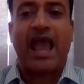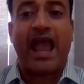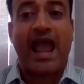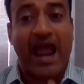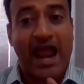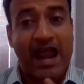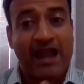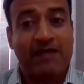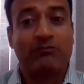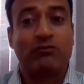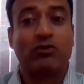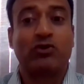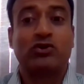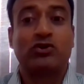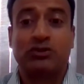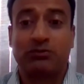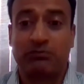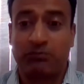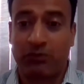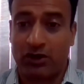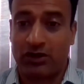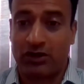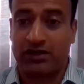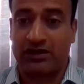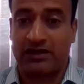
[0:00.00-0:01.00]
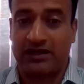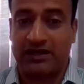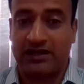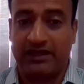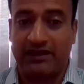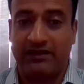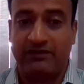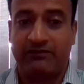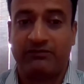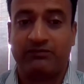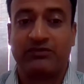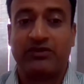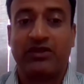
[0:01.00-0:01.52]
and most
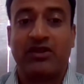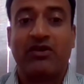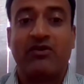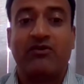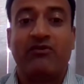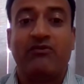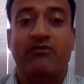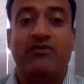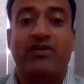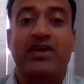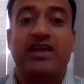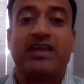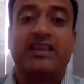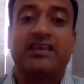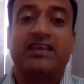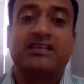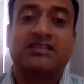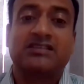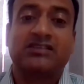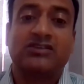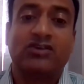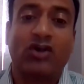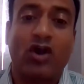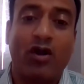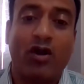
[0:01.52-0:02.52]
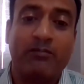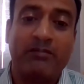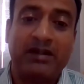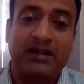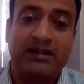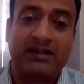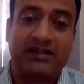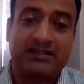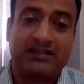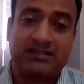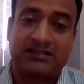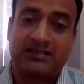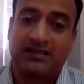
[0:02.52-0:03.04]
importantly, various
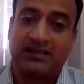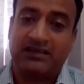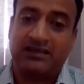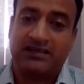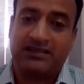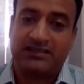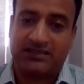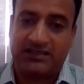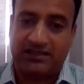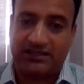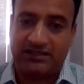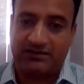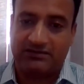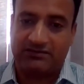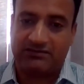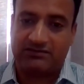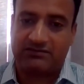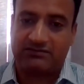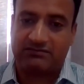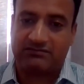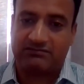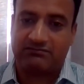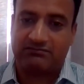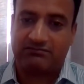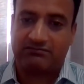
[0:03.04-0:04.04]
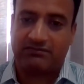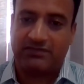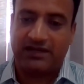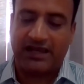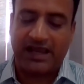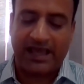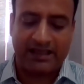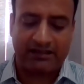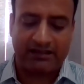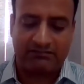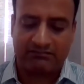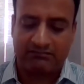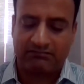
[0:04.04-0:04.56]
government digital initiatives
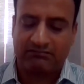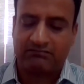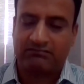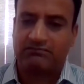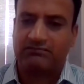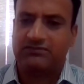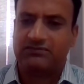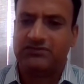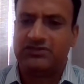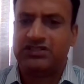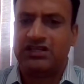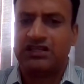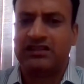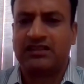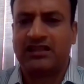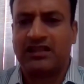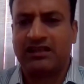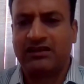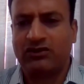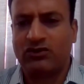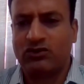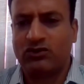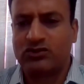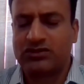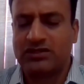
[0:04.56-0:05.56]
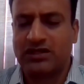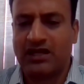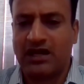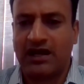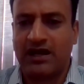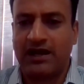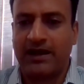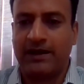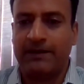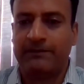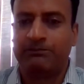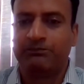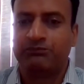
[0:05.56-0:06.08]
like Jan Dhan
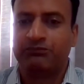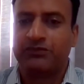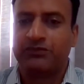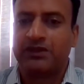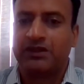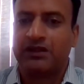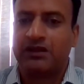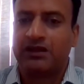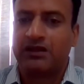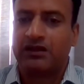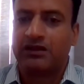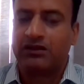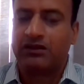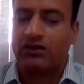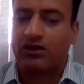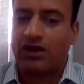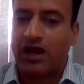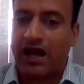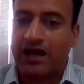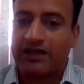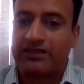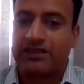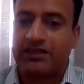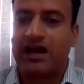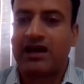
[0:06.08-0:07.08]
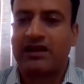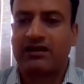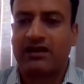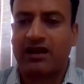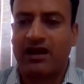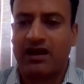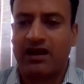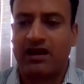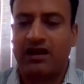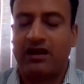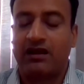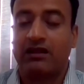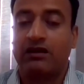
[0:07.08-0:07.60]
Yojana, your Aadhaar
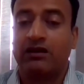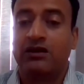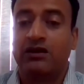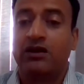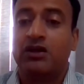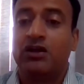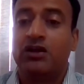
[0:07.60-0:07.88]
card,